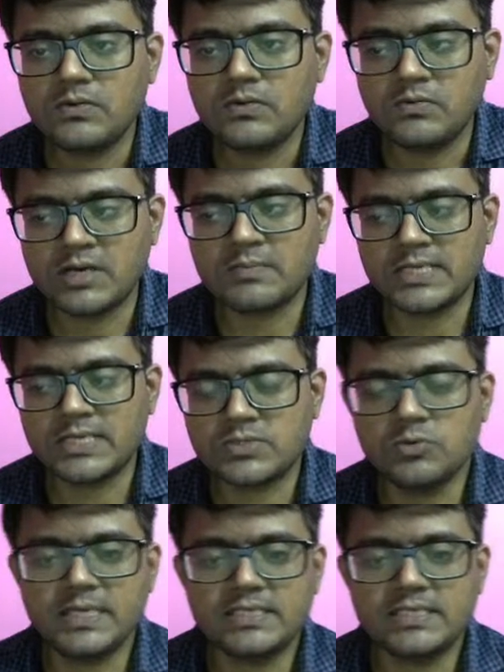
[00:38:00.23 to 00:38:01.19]
One plus
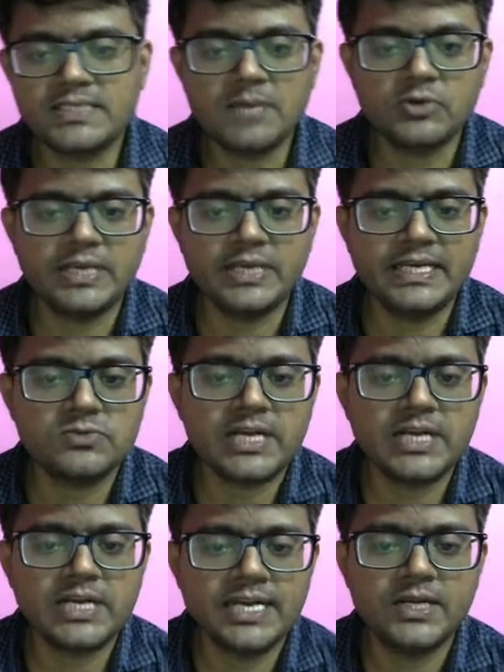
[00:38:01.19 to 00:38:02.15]
2 plus 3 up to n is what?
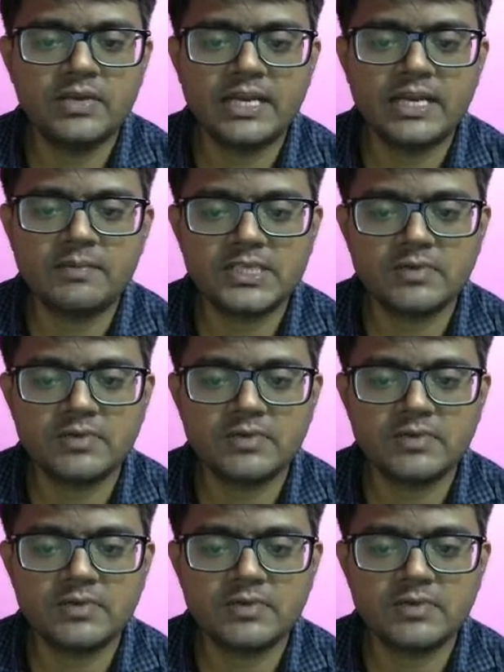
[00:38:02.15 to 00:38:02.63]
n into n plus